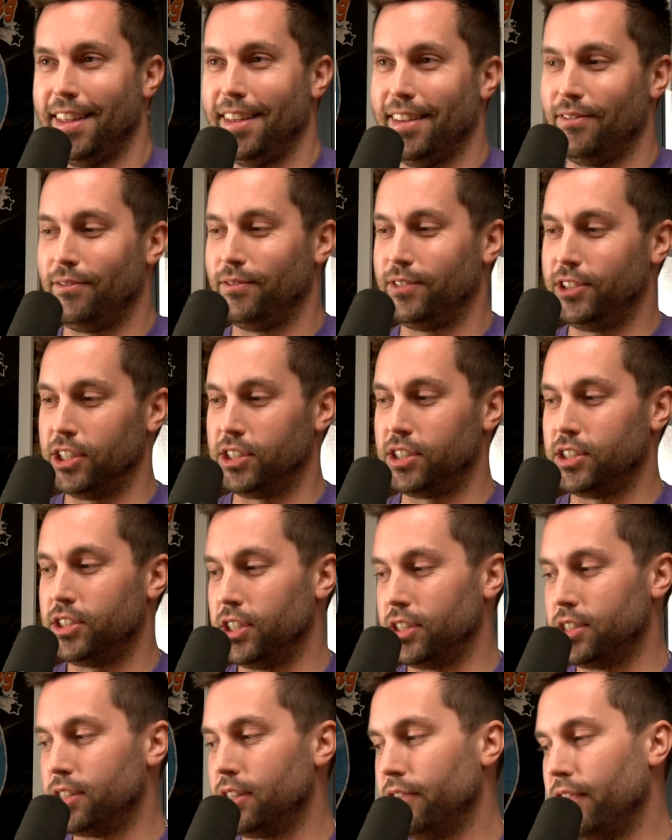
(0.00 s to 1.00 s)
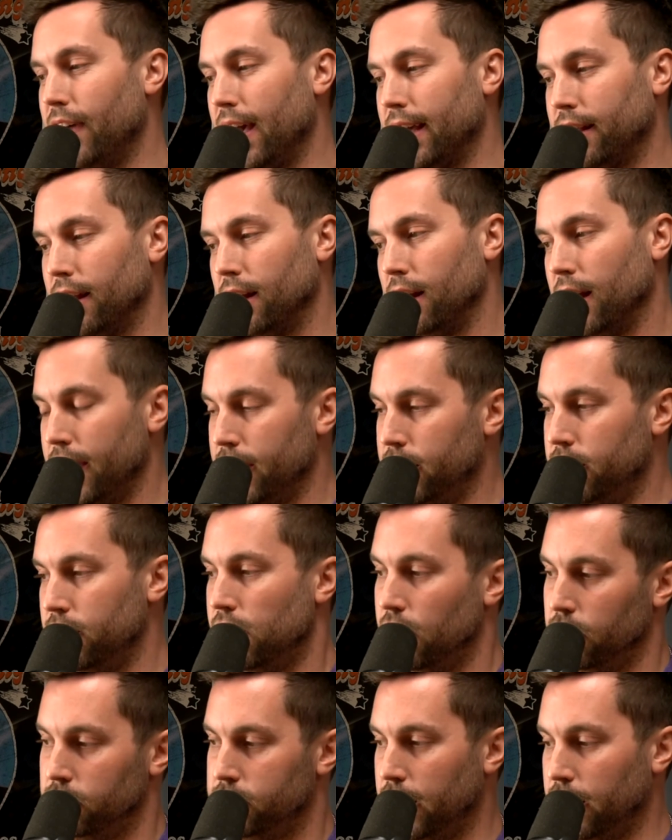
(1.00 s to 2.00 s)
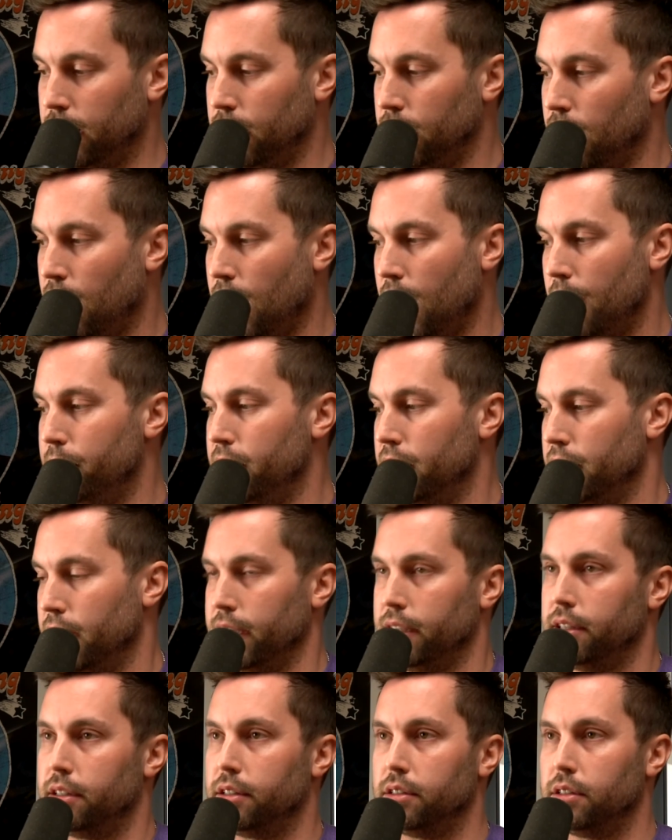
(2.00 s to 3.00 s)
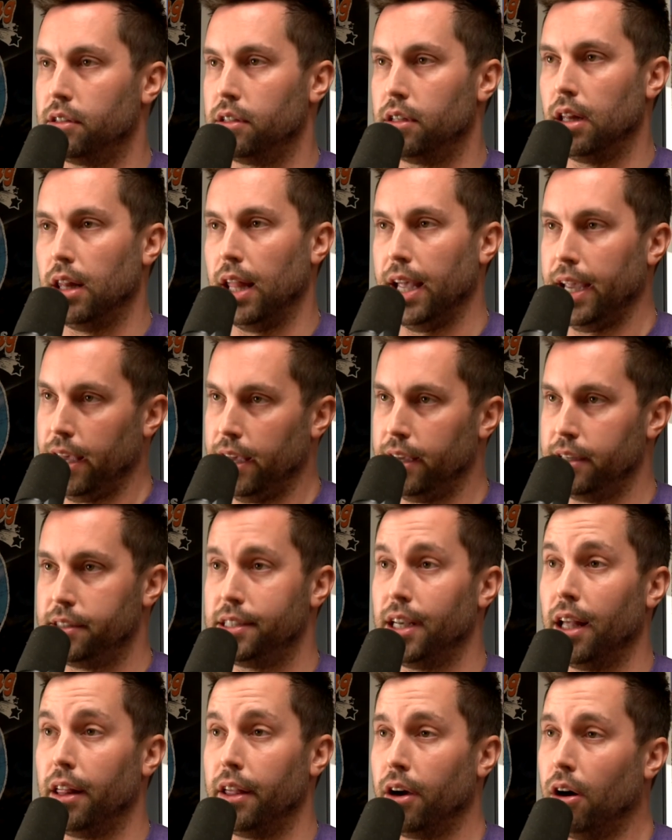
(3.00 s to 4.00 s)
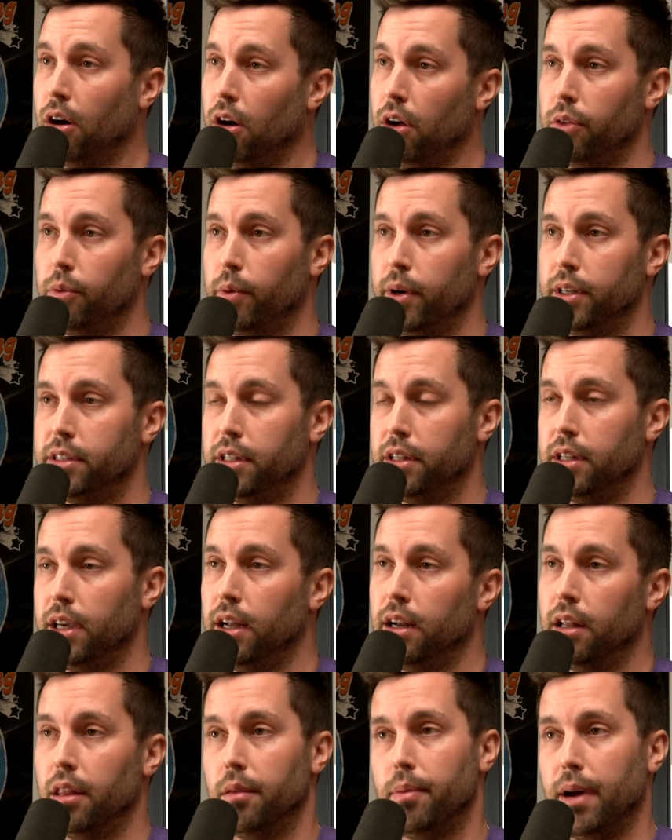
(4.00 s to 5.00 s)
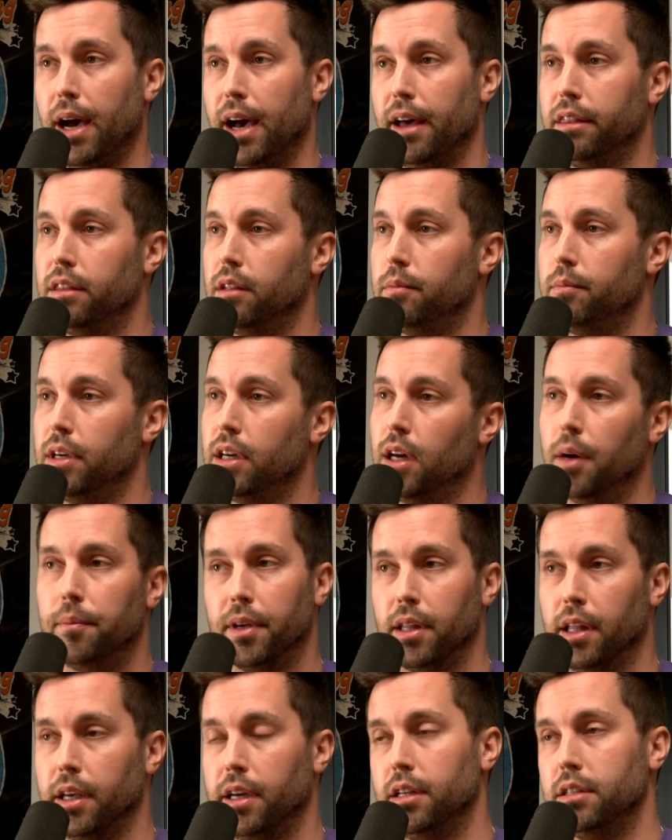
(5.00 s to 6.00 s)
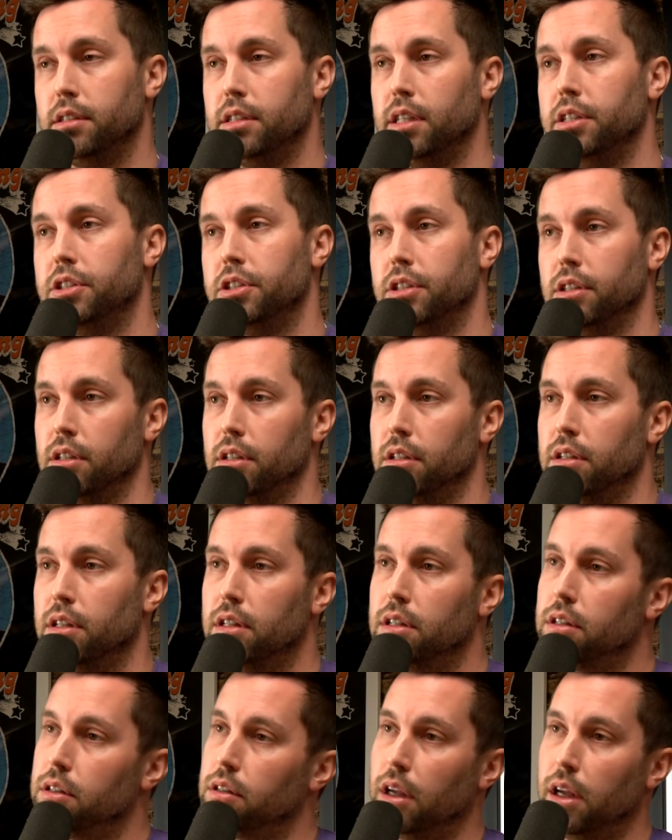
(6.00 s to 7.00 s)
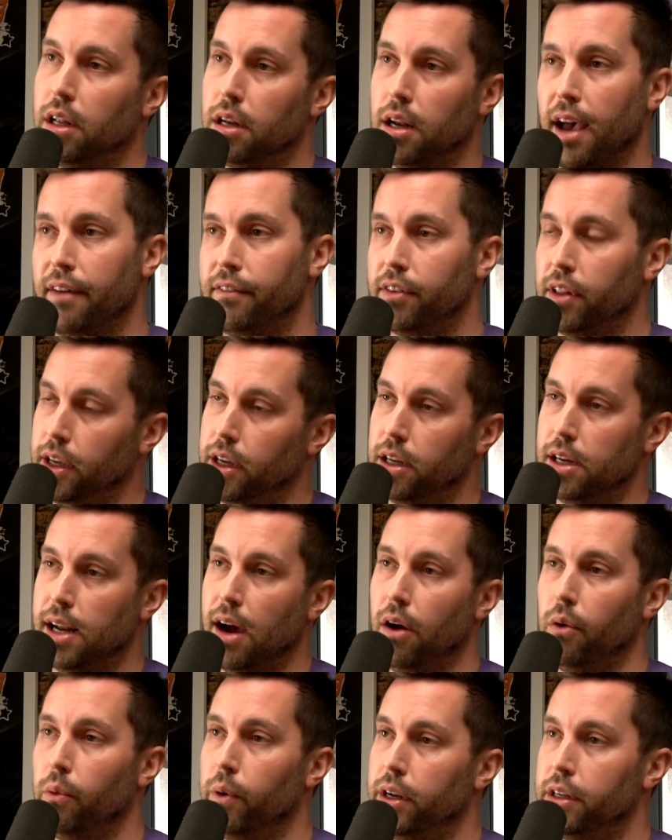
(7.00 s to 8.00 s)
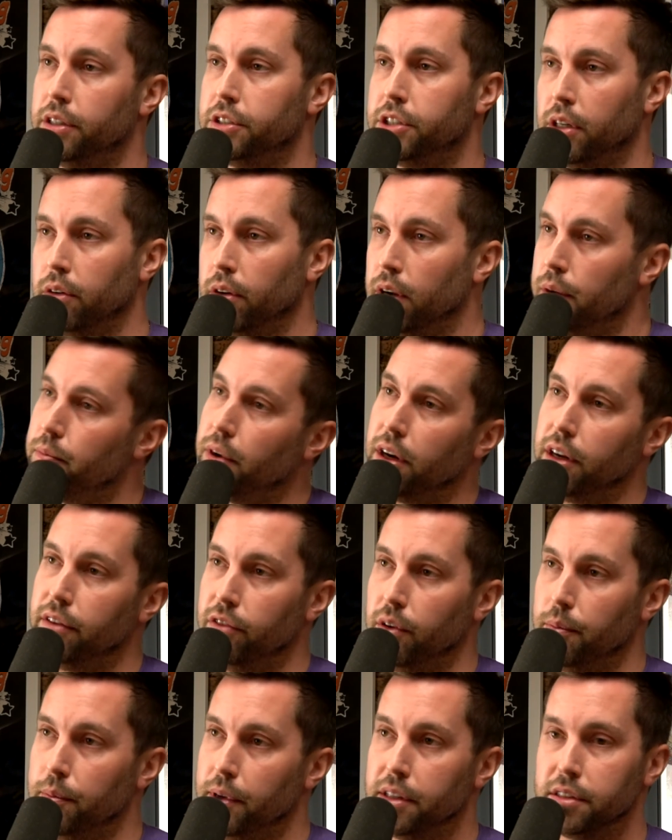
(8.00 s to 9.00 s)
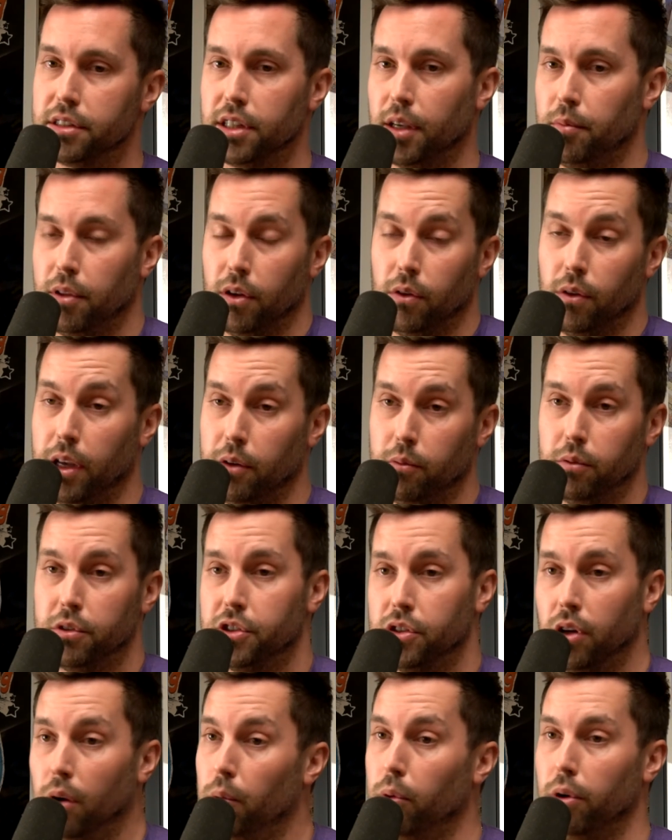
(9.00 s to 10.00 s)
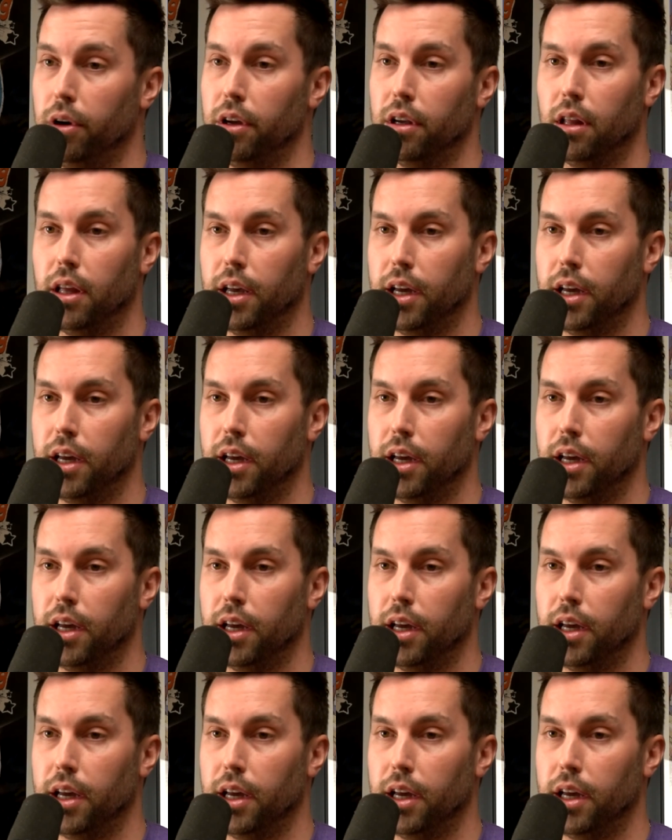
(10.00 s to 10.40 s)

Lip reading: Just the fact that like, you know, taking a hobby and like excelling all the way to the end of the path to becoming like a teacher and having like a now way to generate money from it. Same thing like with snowboarding. Like I